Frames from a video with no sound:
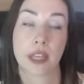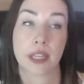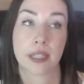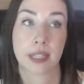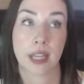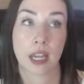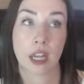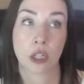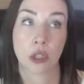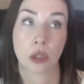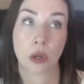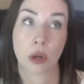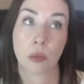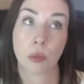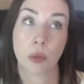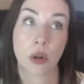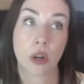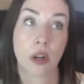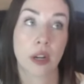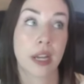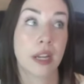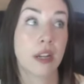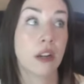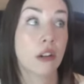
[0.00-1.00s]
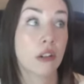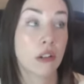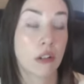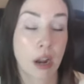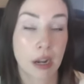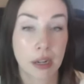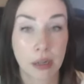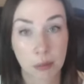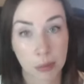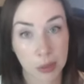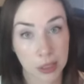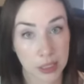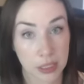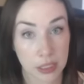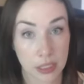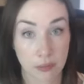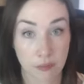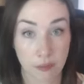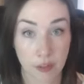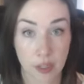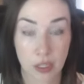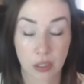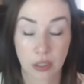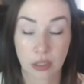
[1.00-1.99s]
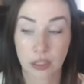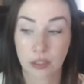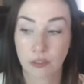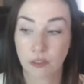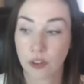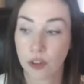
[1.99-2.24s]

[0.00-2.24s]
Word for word: Kassandra were incredibly difficult.